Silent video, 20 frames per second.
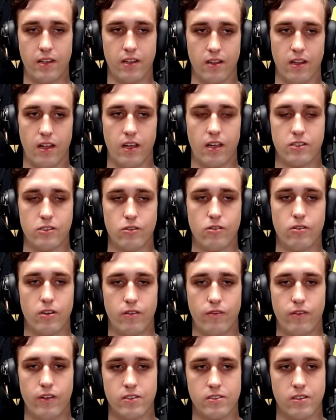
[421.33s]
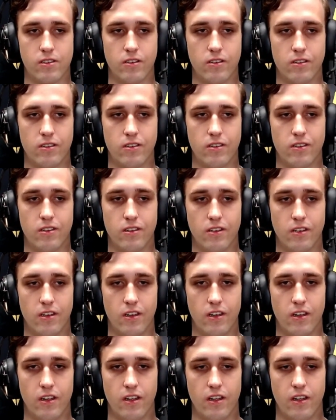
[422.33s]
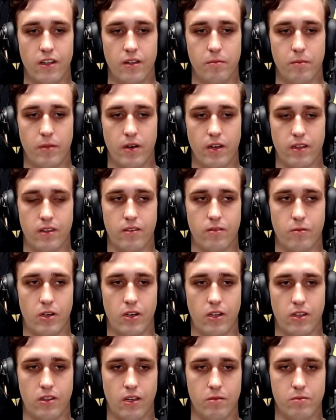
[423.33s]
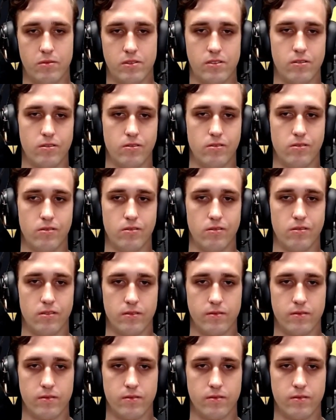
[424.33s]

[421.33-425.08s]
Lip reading: then like sure it feels good, but when it comes to